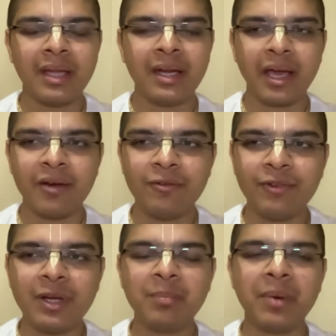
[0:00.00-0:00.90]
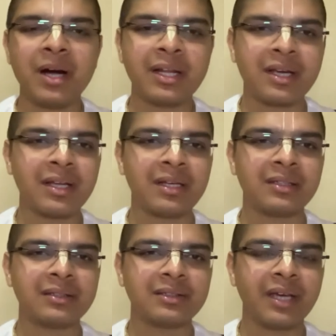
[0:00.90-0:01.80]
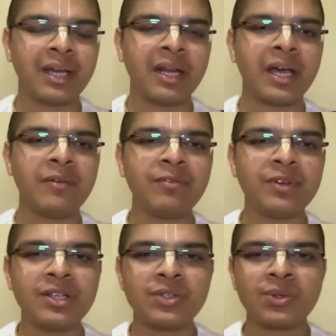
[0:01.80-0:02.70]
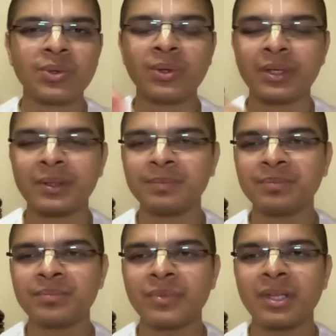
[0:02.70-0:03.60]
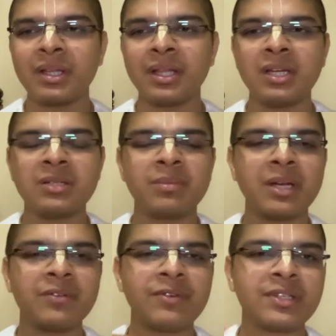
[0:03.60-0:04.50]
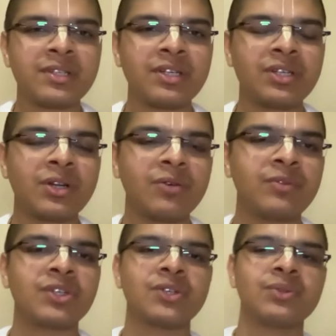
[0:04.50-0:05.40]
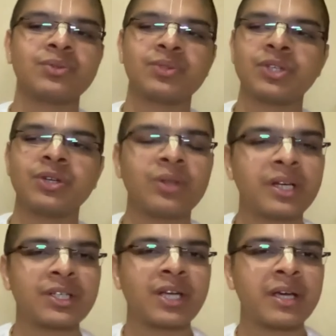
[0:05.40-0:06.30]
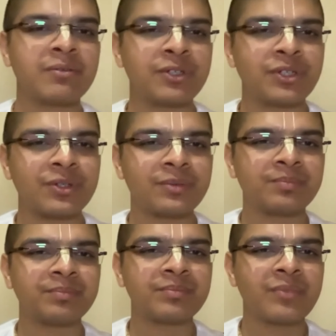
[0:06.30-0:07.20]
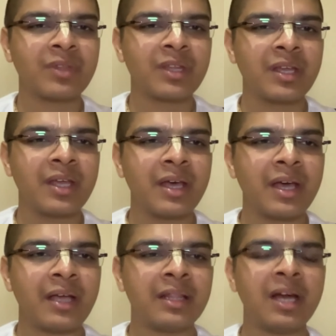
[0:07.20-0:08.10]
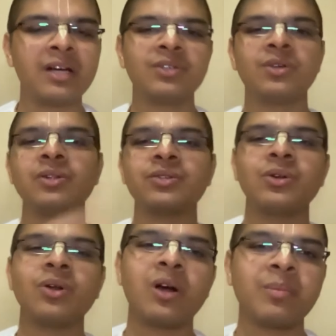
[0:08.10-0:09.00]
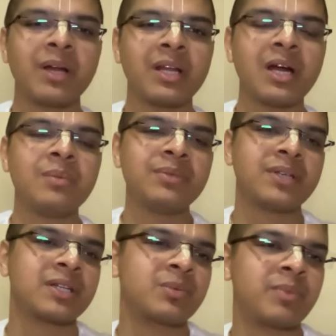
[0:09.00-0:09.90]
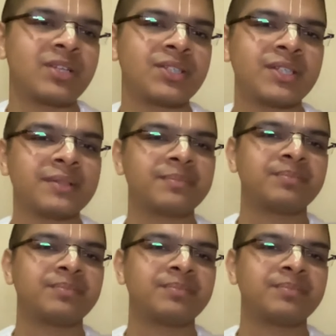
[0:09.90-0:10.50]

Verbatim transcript: in every particle, in every soul, there is manifestation of Vishnu, Shirodakshai Vishnu. And that is also Lord Balaram's expansion.